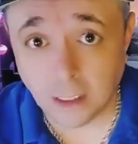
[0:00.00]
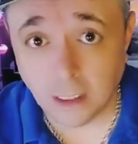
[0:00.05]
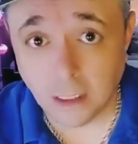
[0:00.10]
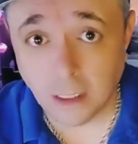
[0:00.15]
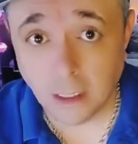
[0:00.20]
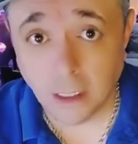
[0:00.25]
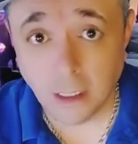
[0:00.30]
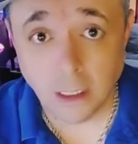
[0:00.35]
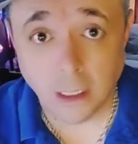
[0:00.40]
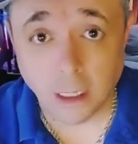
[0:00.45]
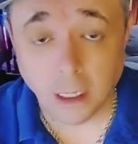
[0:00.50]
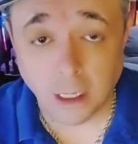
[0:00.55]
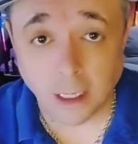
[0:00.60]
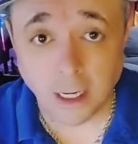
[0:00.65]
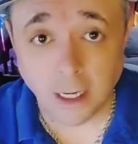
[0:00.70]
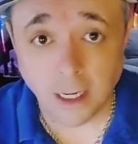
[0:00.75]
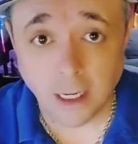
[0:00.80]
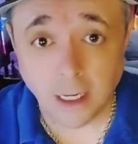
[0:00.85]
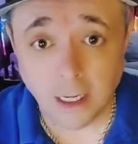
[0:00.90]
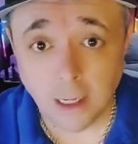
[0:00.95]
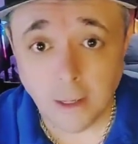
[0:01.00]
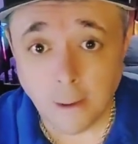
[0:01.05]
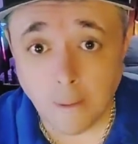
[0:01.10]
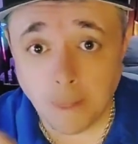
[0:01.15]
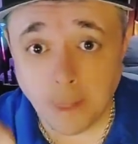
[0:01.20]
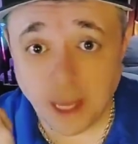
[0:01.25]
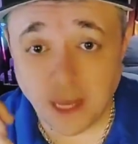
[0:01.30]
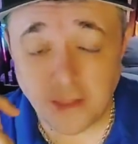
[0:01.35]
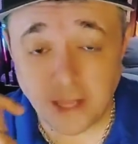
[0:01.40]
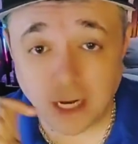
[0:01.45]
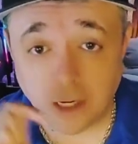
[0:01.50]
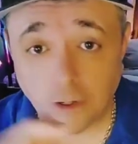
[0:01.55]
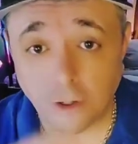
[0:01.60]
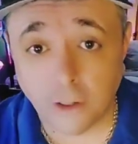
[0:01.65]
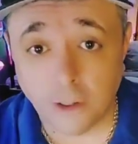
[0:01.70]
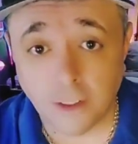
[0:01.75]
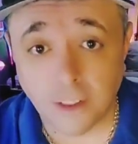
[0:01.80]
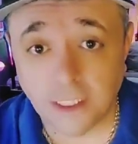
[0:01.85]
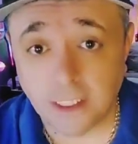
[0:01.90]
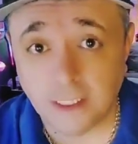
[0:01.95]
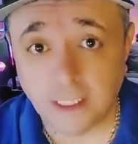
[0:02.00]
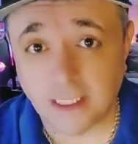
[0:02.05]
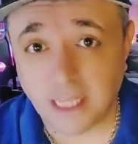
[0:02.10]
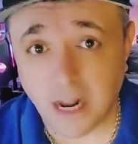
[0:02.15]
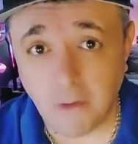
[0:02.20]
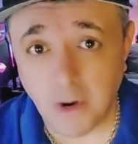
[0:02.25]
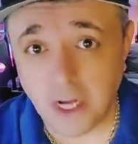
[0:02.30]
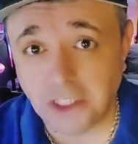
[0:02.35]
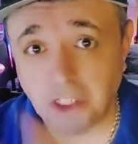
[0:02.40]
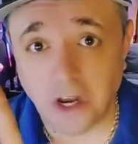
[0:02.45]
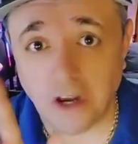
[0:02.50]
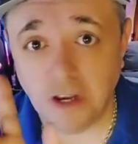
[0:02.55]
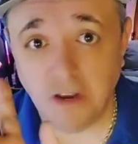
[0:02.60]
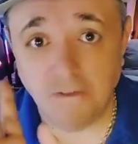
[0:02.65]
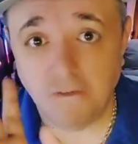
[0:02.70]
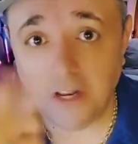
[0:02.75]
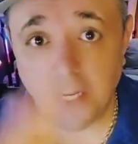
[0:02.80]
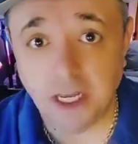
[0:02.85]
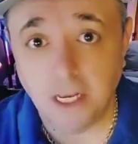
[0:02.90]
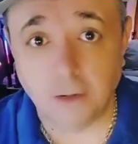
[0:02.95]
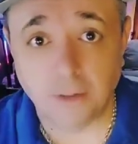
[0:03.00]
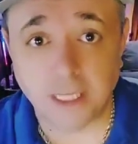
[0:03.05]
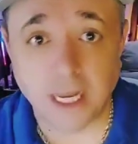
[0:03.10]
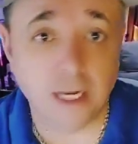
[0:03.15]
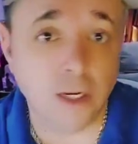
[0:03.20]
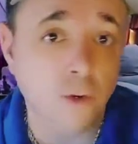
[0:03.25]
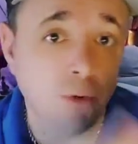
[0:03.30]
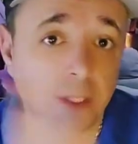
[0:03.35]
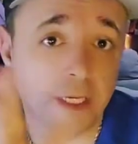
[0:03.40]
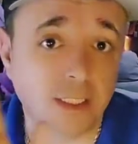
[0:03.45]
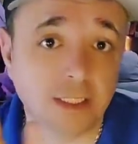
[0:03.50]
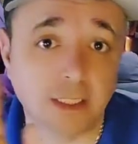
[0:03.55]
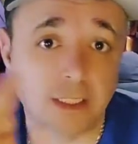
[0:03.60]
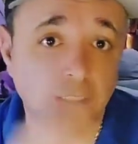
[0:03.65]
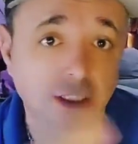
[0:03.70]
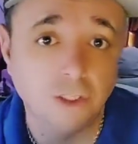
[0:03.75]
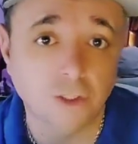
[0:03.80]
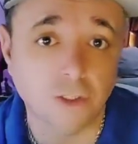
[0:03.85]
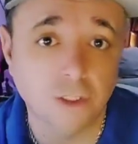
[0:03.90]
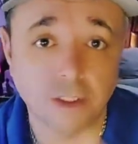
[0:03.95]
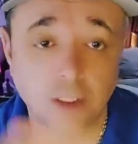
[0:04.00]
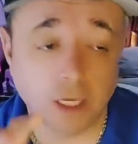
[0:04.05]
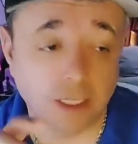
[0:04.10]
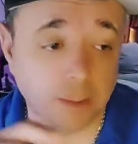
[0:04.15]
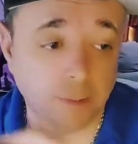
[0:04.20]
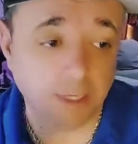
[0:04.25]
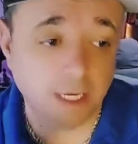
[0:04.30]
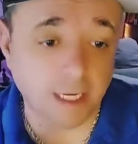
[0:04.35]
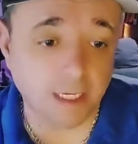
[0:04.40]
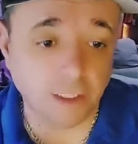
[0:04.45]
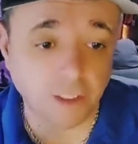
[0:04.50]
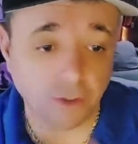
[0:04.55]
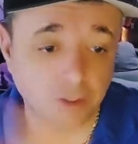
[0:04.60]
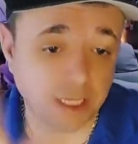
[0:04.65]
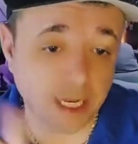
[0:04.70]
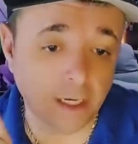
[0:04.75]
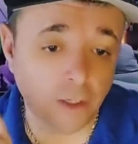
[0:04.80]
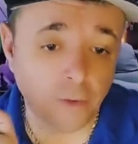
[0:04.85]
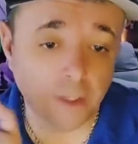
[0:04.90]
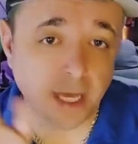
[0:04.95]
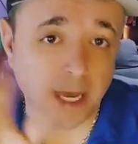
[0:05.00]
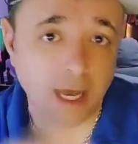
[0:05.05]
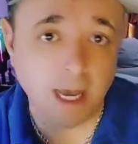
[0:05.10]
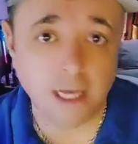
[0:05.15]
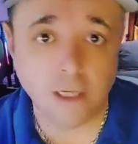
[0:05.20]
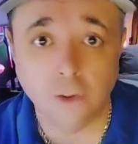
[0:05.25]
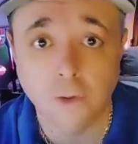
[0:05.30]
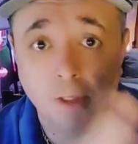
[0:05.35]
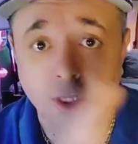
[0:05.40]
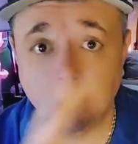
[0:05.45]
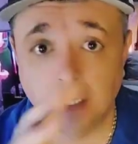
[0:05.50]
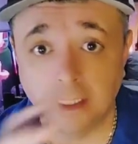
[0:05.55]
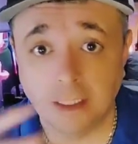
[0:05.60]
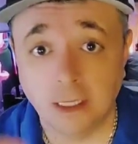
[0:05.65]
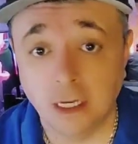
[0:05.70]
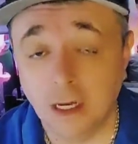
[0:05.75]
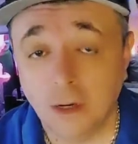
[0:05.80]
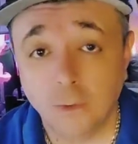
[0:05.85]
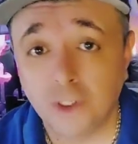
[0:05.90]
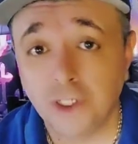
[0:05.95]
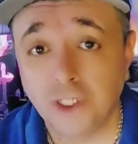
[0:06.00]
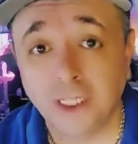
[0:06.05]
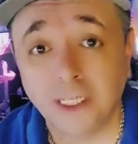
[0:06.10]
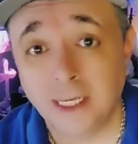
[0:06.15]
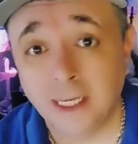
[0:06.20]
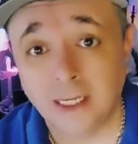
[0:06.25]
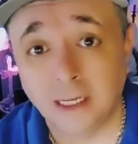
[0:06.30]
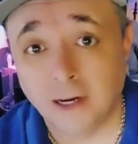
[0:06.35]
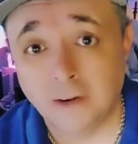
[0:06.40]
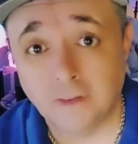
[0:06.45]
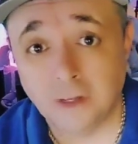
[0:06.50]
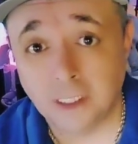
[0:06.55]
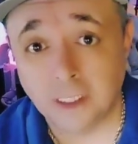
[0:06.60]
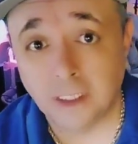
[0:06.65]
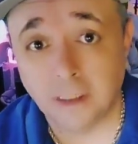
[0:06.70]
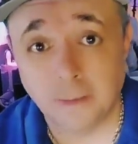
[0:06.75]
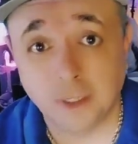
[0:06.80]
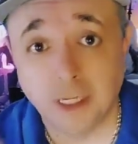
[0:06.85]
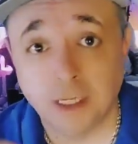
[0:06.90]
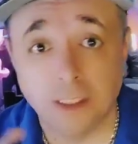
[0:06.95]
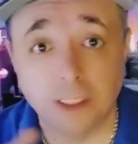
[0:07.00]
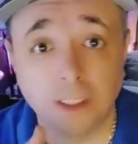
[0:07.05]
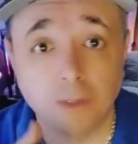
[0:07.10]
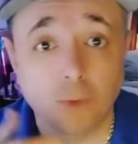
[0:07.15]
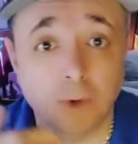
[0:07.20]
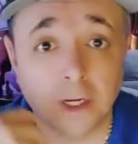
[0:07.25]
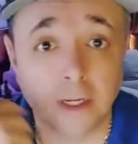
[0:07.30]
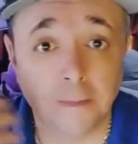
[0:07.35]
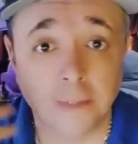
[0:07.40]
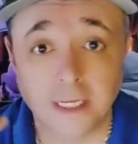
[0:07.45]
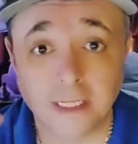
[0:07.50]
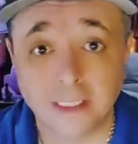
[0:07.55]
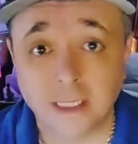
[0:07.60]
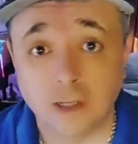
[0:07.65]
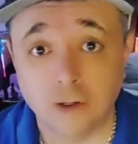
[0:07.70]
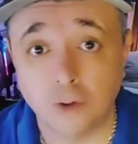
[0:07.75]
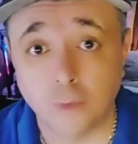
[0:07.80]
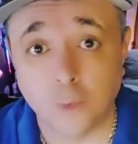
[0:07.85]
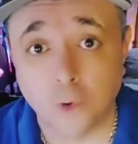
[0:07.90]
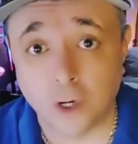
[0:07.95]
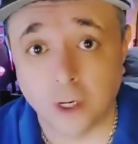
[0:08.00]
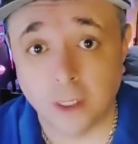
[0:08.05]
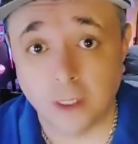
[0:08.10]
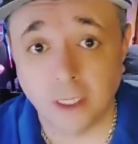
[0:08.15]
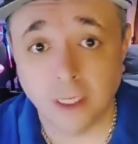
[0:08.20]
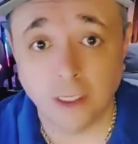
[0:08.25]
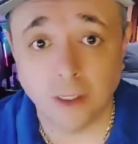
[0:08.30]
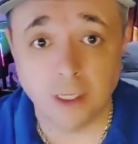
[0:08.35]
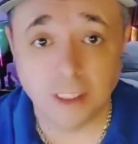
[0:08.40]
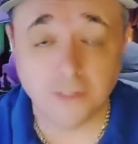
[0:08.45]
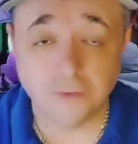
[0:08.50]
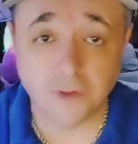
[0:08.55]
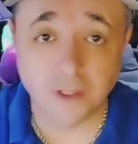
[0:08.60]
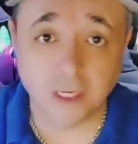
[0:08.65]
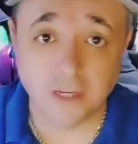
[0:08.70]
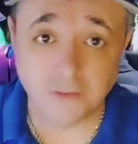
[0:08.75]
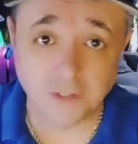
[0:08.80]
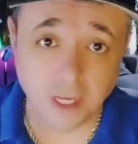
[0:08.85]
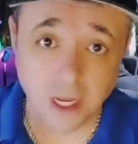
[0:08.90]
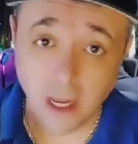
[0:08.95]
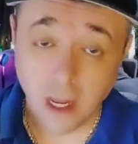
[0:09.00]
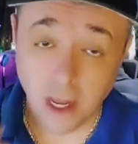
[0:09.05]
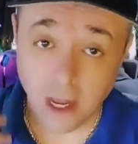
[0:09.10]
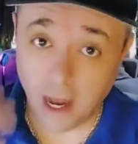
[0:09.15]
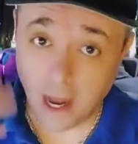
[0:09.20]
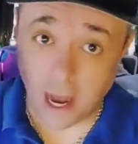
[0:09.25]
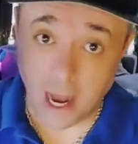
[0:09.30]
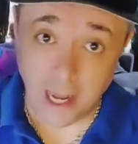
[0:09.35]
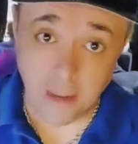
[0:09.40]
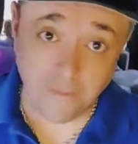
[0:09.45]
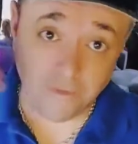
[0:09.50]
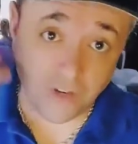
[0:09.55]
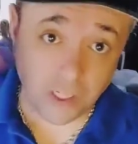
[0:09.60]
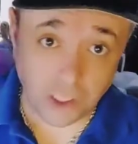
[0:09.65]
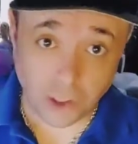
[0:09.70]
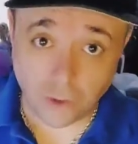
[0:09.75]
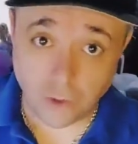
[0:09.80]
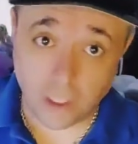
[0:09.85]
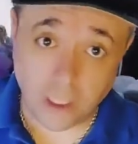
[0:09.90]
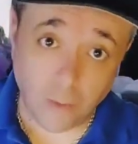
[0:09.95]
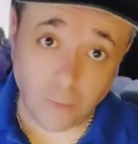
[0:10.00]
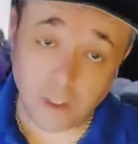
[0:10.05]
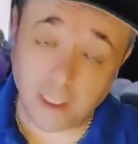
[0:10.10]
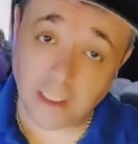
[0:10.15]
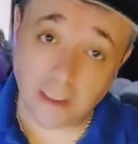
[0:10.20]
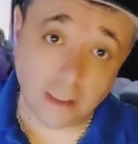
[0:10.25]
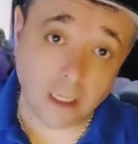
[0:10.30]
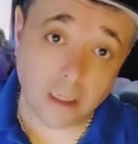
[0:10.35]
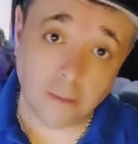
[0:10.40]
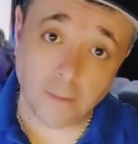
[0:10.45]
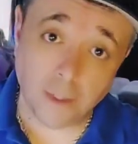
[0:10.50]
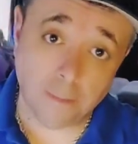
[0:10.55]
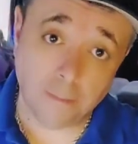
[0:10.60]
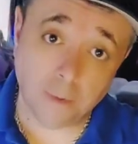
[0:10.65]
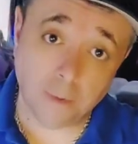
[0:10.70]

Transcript: All right? And that girl, she says, "I watch all your videos. I know this." And she, at the beginning, she goes, "I know that. I know this." Well, she didn't, obviously, because she wanted me to tell her more. Thank you guys for the gifts. I'm frustrated with these kind of people.